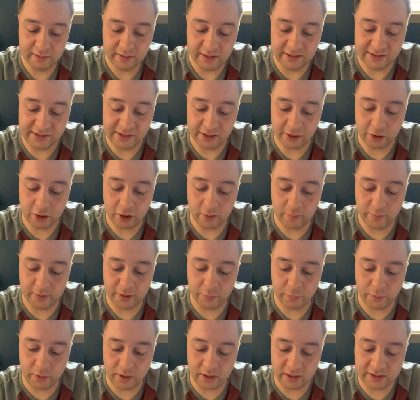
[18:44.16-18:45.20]
As they
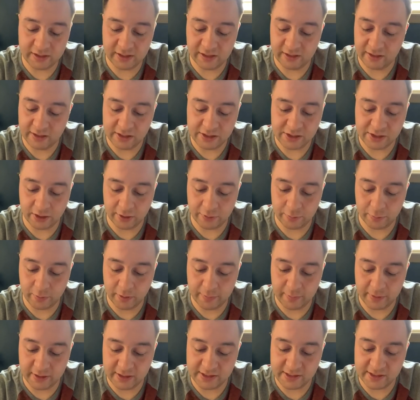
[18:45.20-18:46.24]
calmly walked in, they saw
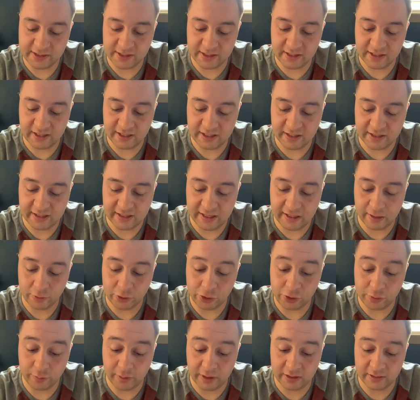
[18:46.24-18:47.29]
3 men sitting on a
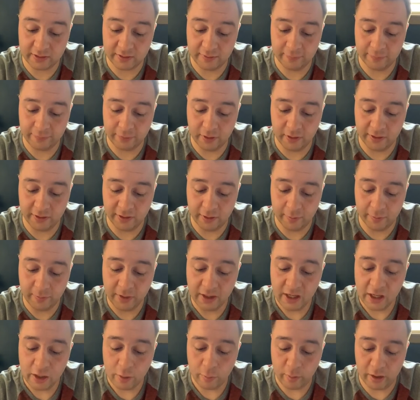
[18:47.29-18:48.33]
couch directly in front of them
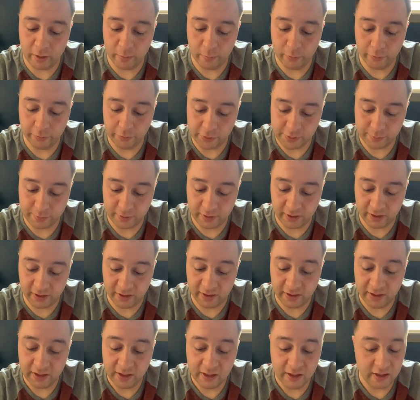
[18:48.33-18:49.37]
while a movie was
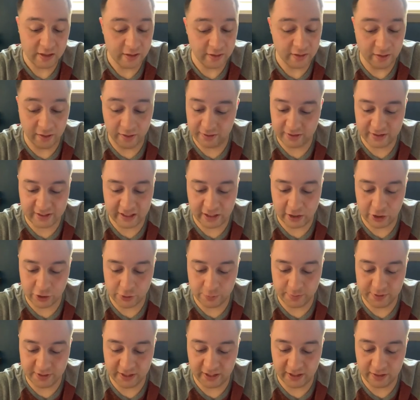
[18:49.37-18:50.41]
playing. None of the
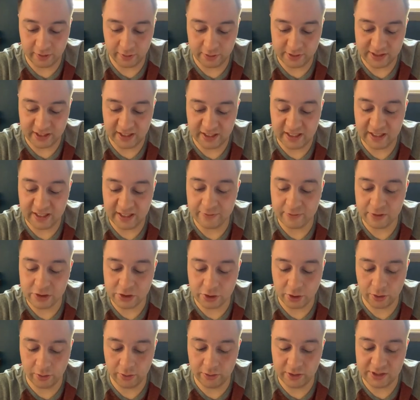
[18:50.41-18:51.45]
couch potatoes had even
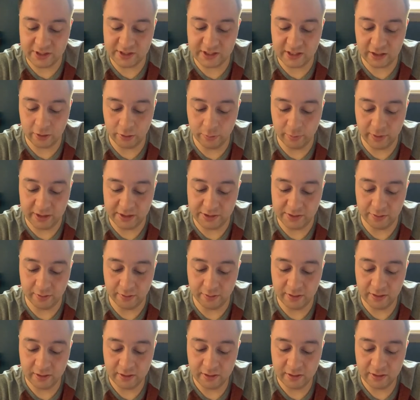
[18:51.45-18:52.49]
turned to see who
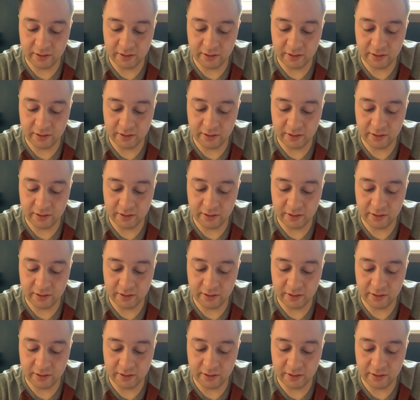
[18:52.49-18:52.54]
entered.